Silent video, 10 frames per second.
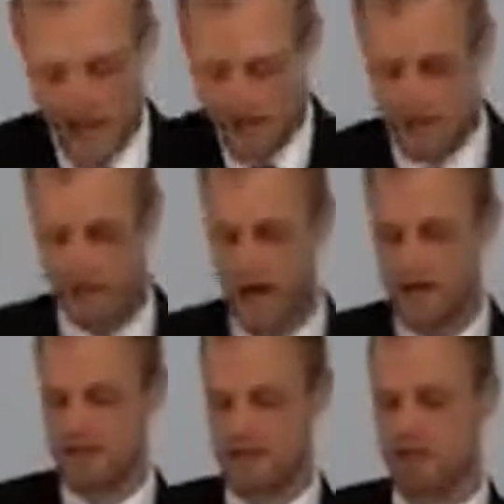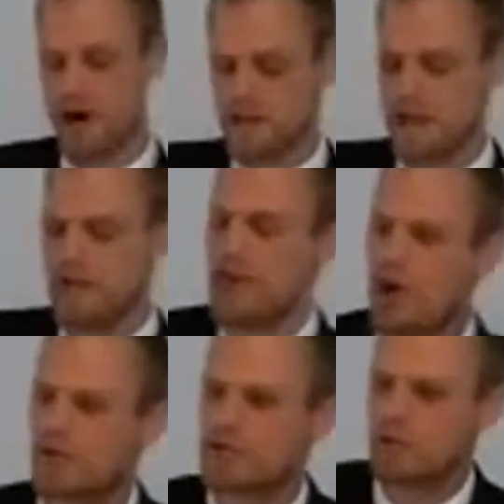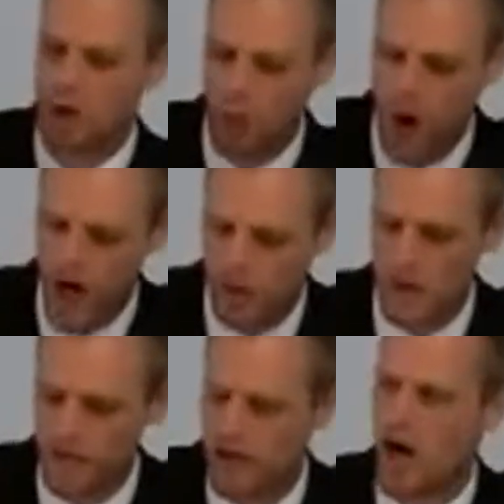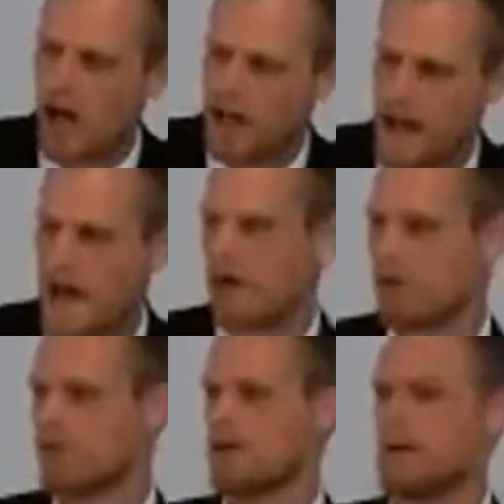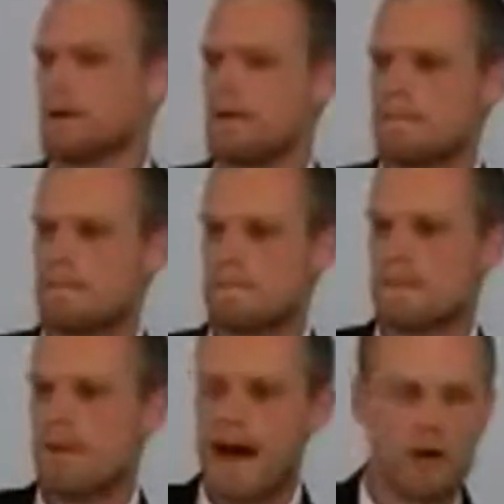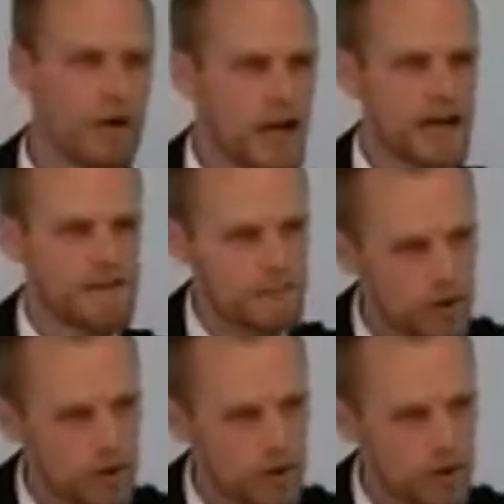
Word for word: testifies to us that those who will walk with God now, no matter what kind of